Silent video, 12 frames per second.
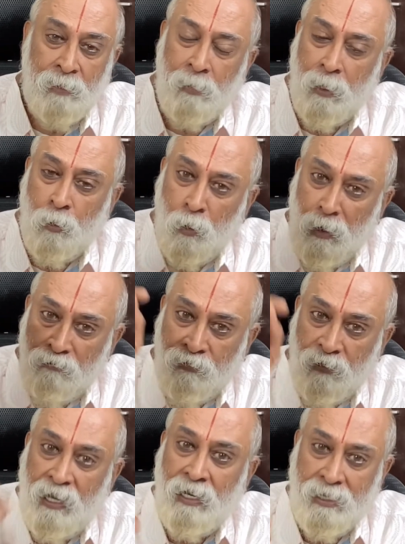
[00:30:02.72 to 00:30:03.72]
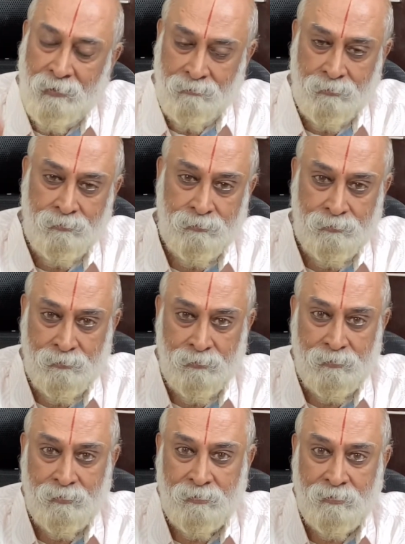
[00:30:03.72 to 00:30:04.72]
people who have failed
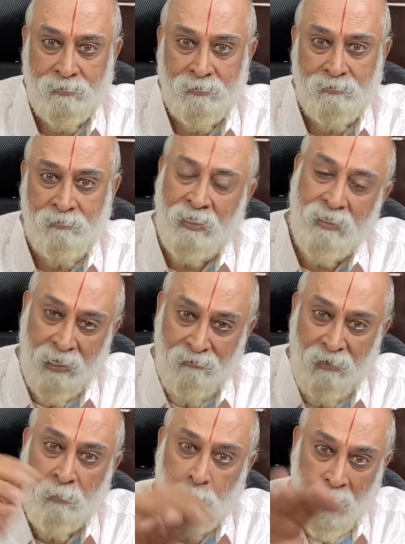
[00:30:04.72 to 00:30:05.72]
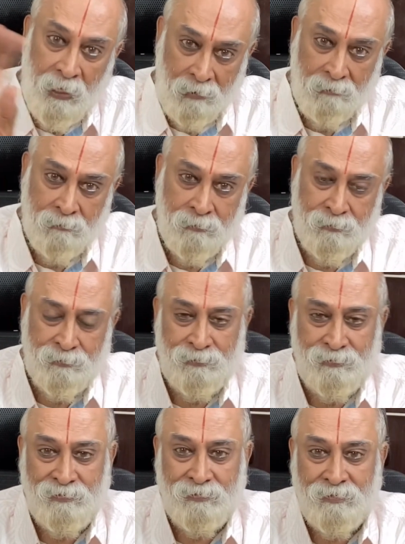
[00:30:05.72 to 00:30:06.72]
when they were playing,
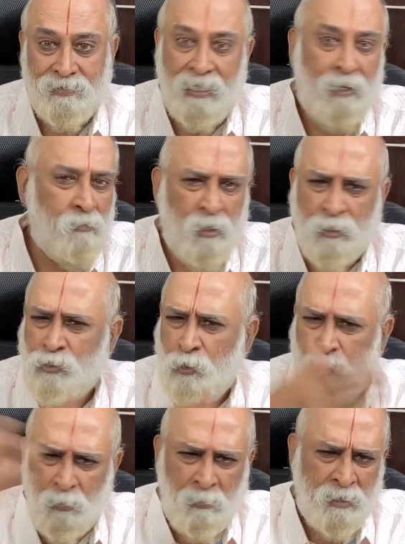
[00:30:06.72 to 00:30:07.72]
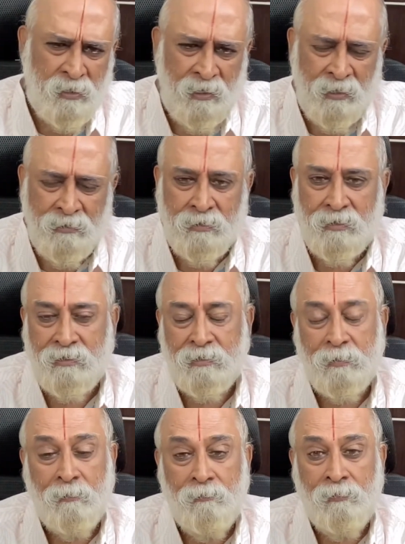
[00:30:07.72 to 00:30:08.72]
they have not scored much
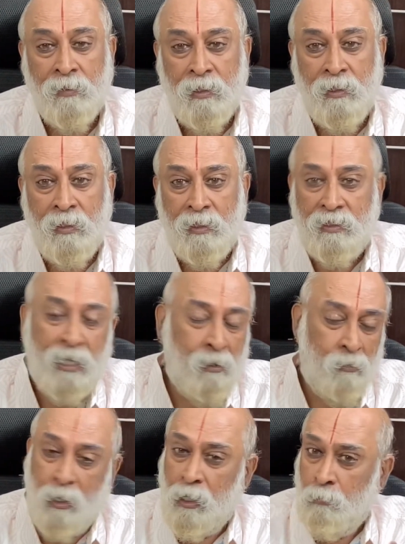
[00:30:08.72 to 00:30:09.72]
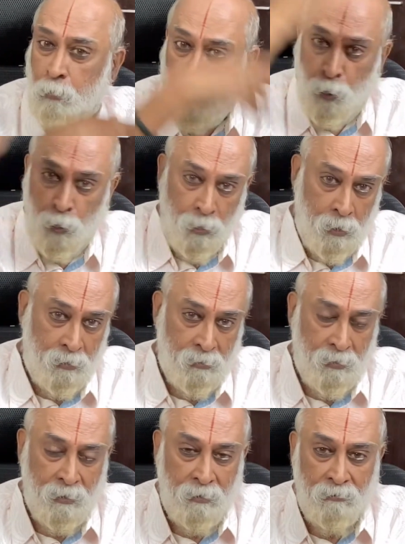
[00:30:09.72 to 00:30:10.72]
runs. They have not
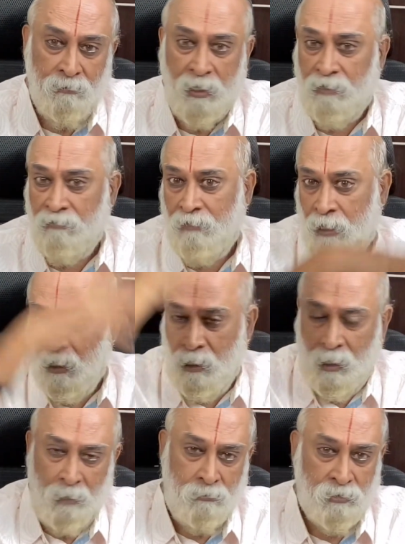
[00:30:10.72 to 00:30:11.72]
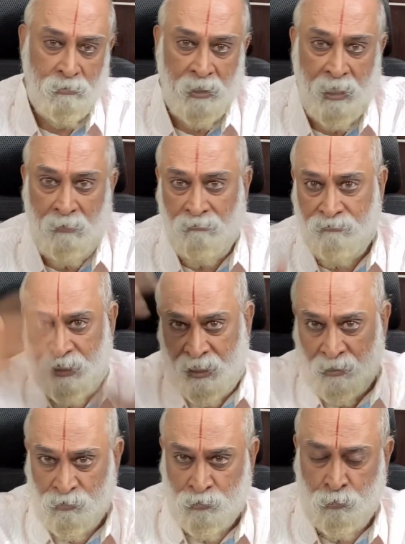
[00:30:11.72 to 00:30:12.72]
bowled very well and they have
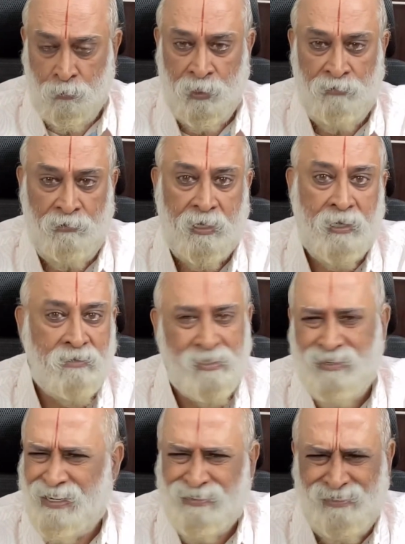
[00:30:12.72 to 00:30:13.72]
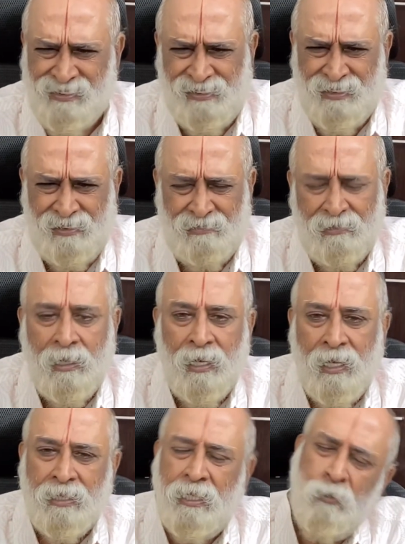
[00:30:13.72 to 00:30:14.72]
taken so many wickets. Like that, nothing.
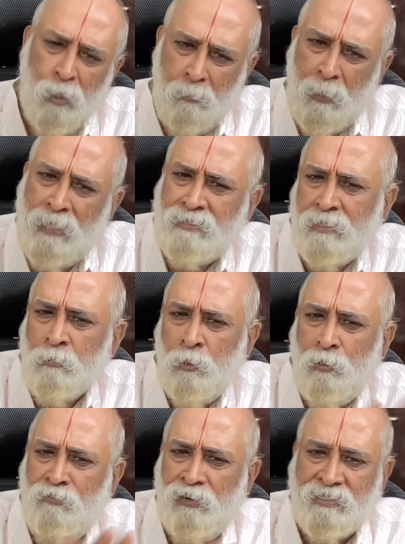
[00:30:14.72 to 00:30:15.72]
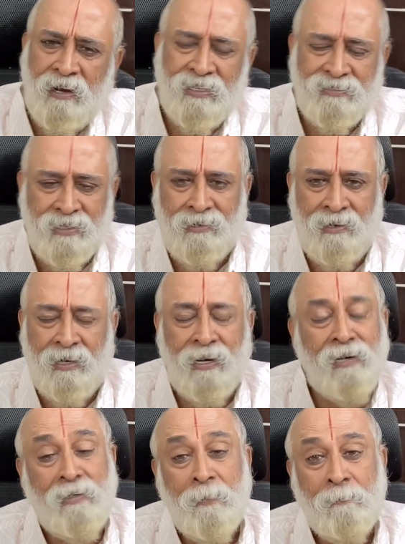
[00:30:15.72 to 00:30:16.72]
They would have played some good first-class
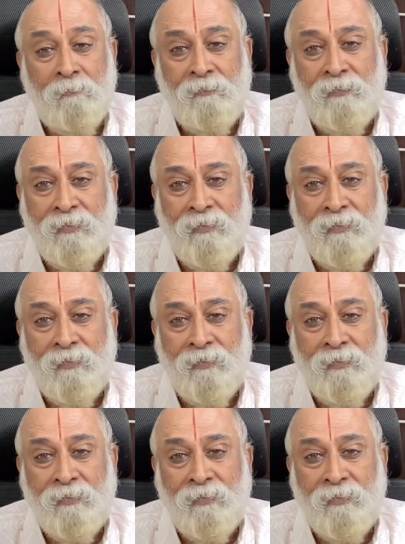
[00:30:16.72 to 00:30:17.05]
cricket